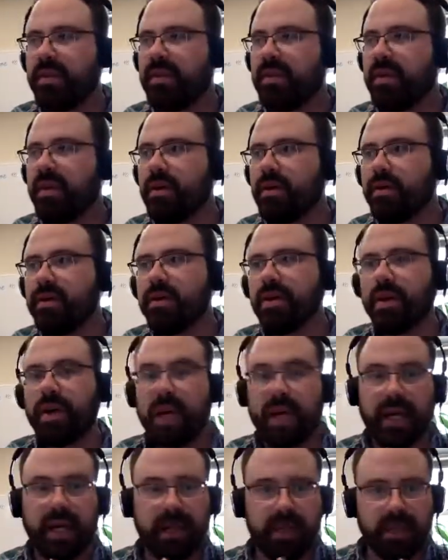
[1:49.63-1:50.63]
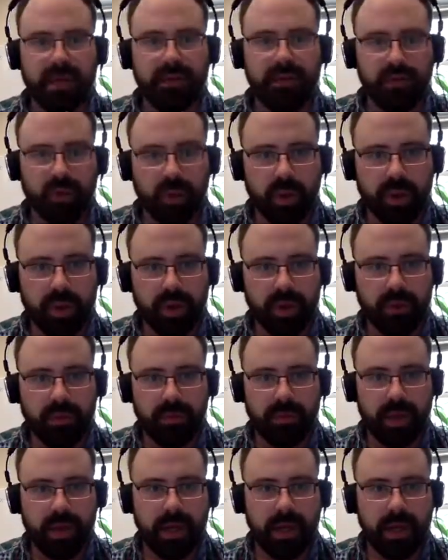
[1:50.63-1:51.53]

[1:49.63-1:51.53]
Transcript: Those are in the foyer,